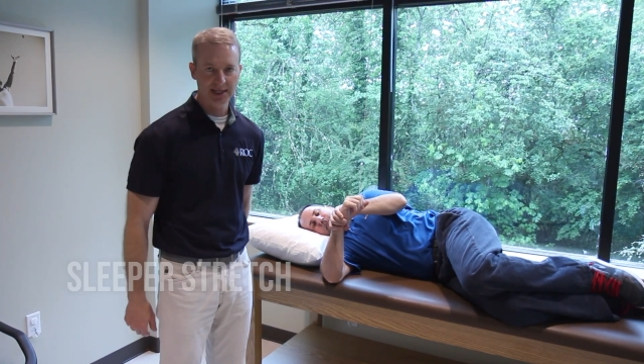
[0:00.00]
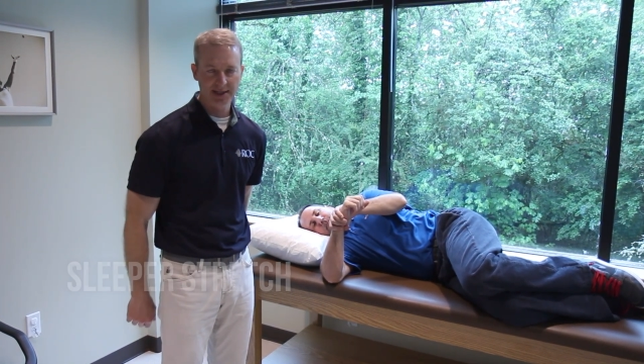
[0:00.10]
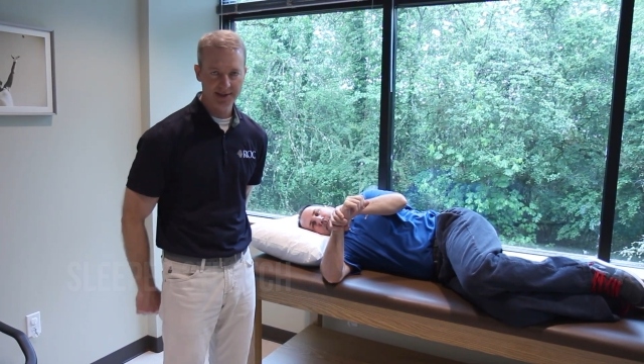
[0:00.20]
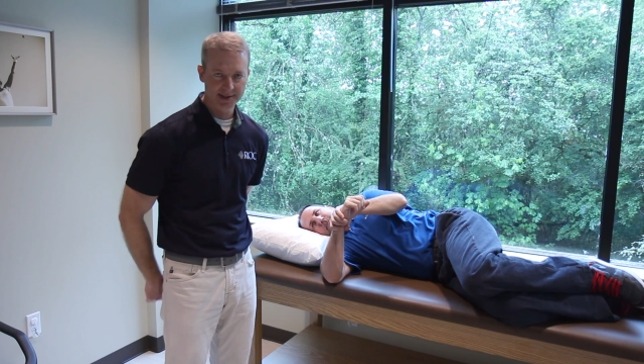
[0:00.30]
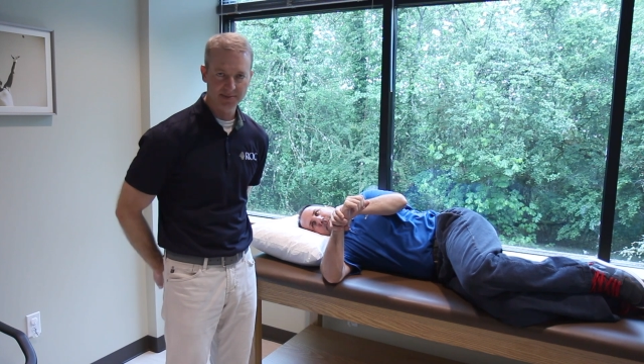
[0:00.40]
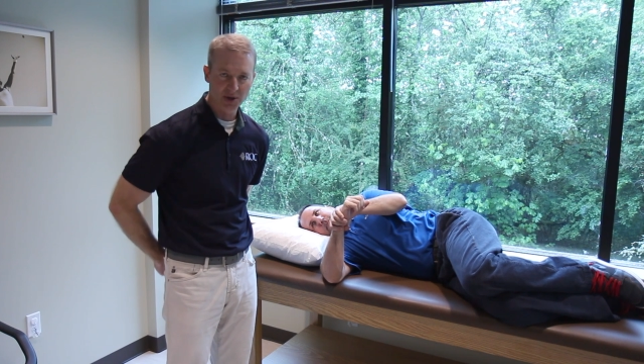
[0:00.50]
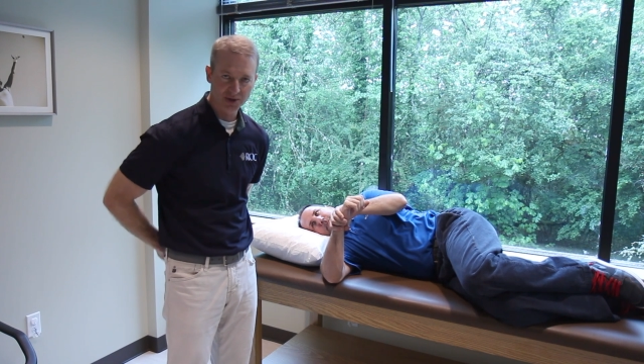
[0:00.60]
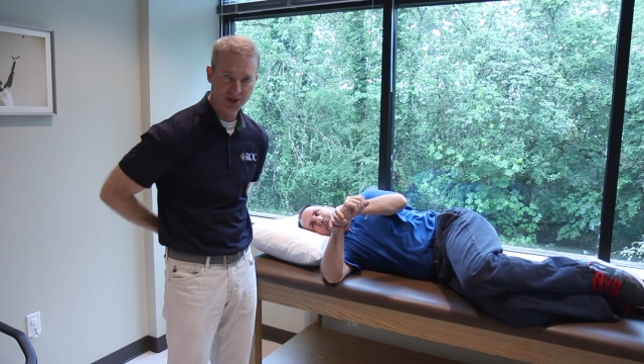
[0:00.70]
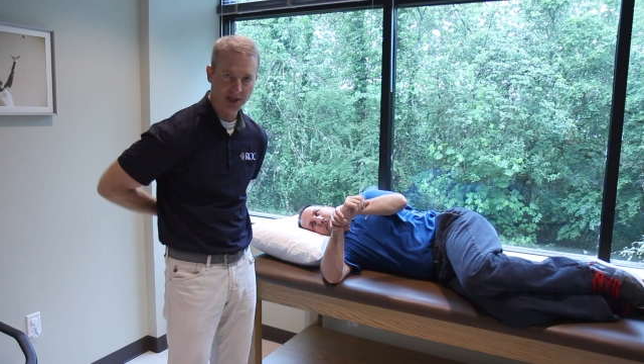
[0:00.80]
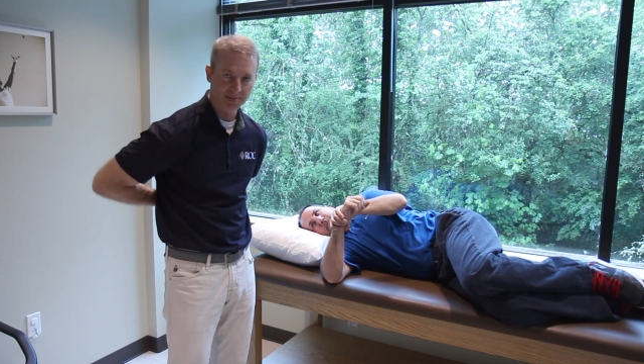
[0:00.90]
that is the
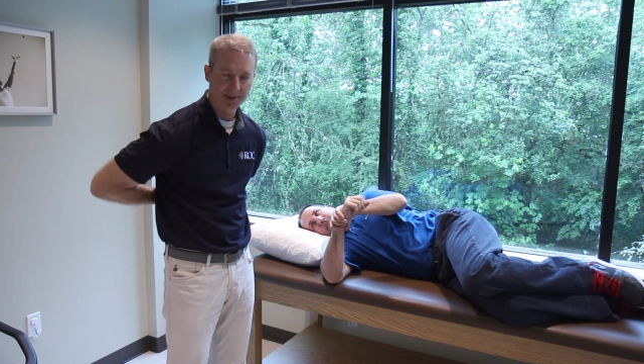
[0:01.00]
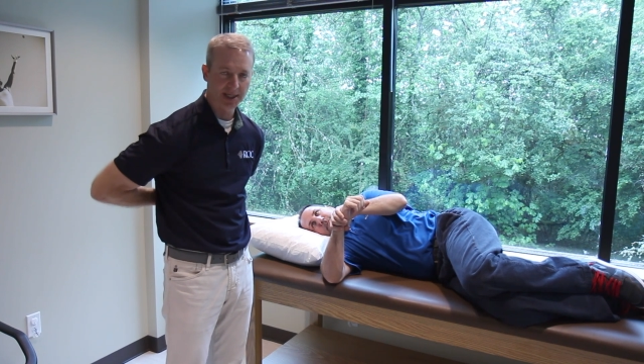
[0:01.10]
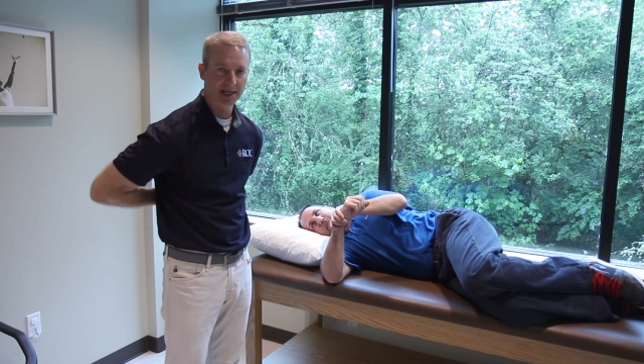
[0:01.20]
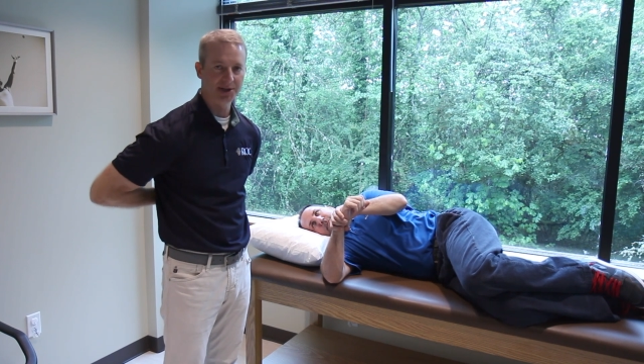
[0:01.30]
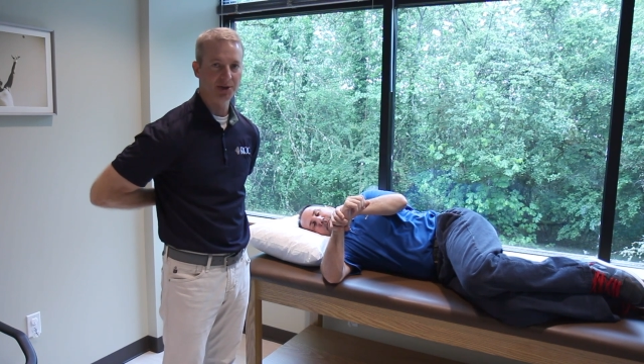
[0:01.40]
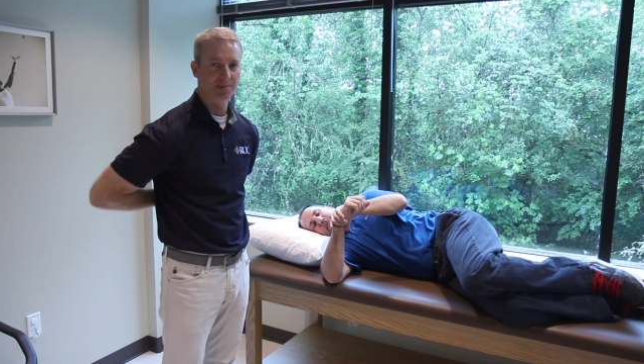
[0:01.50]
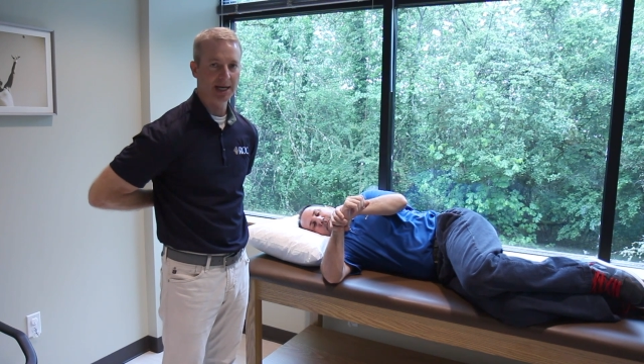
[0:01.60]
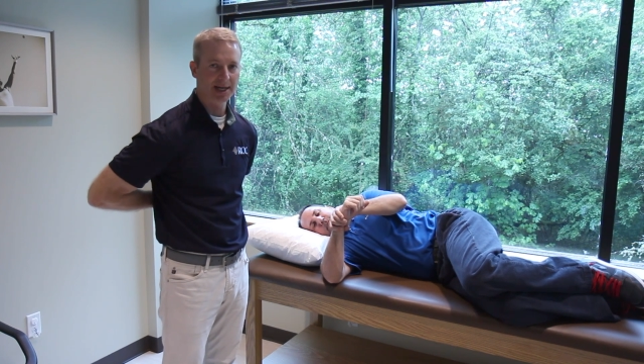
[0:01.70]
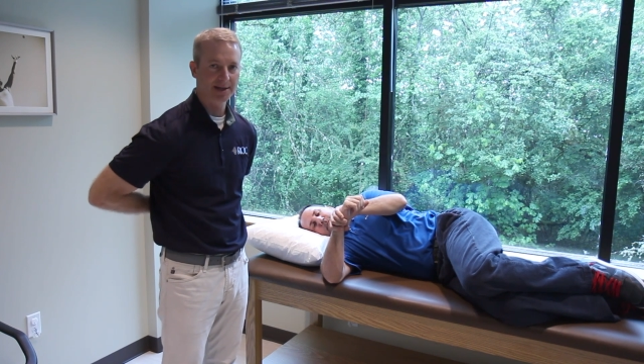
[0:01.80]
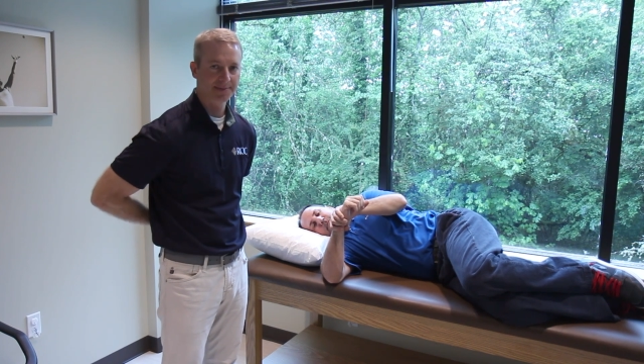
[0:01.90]
motion up behind your
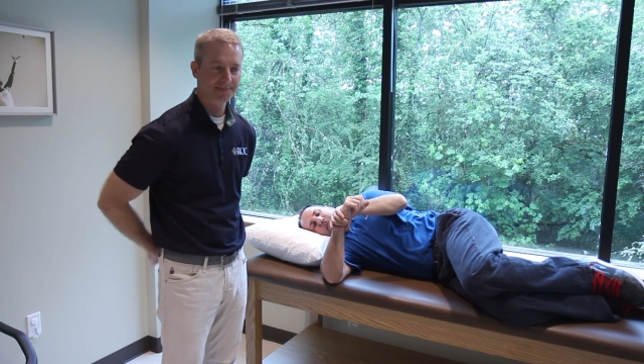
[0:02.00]
back.